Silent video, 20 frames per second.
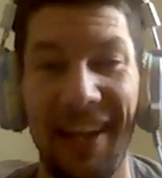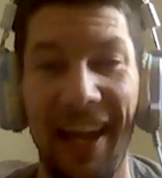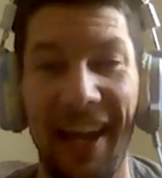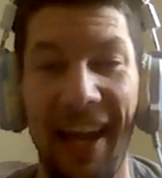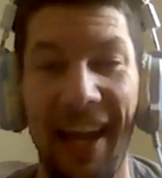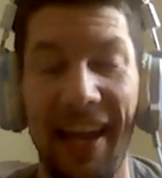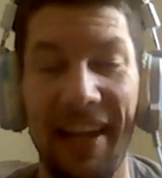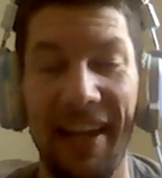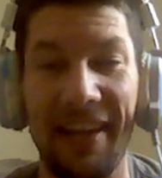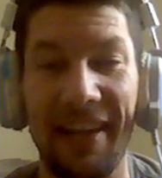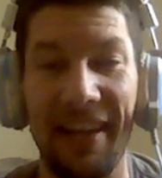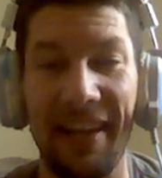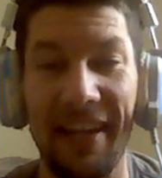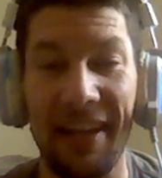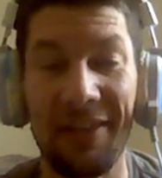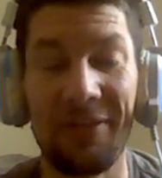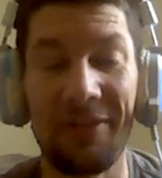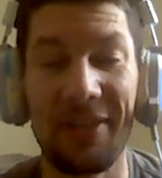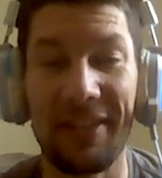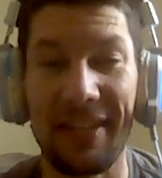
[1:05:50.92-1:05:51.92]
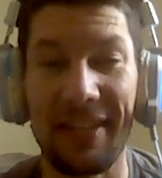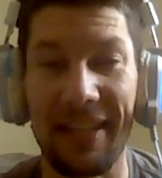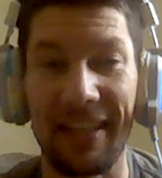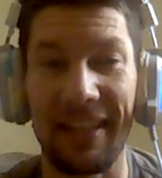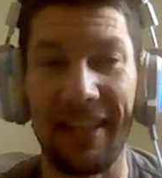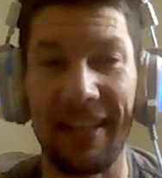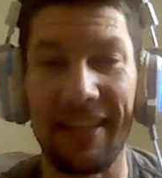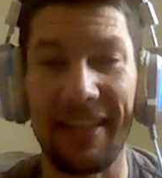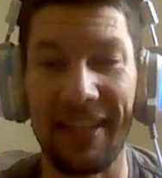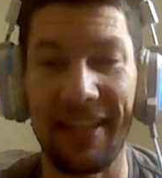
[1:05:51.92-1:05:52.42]
And
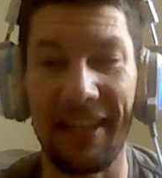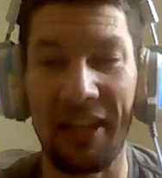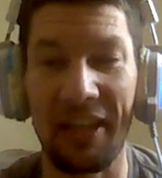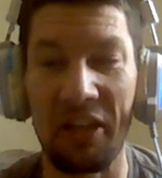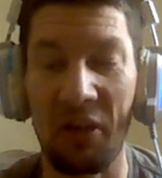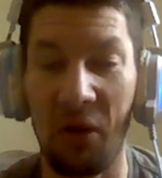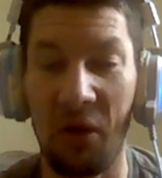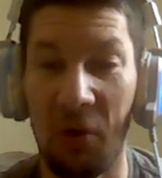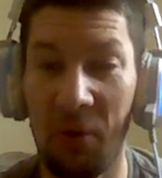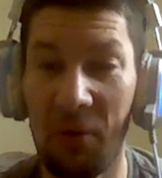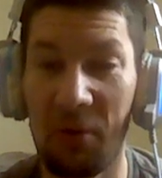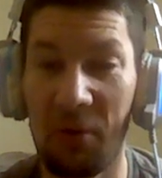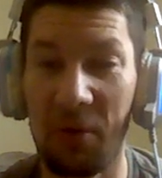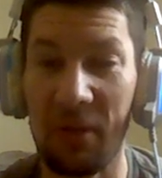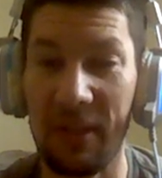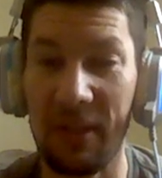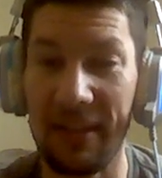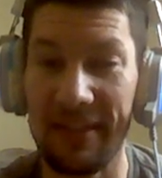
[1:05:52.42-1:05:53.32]
interestingly, digging a hole